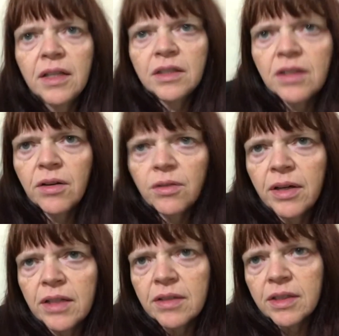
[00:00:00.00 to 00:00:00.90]
So
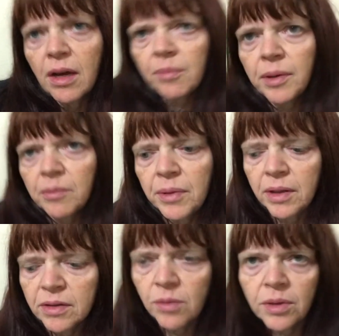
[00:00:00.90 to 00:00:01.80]
as a topping
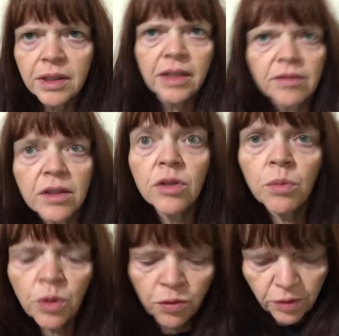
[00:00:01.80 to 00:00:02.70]
because I wanted to give it a little
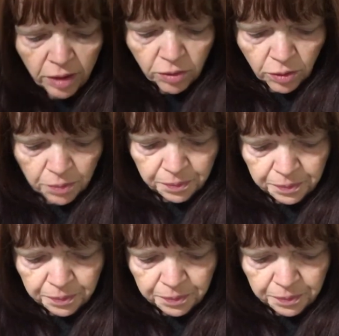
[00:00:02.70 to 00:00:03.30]
more flavor.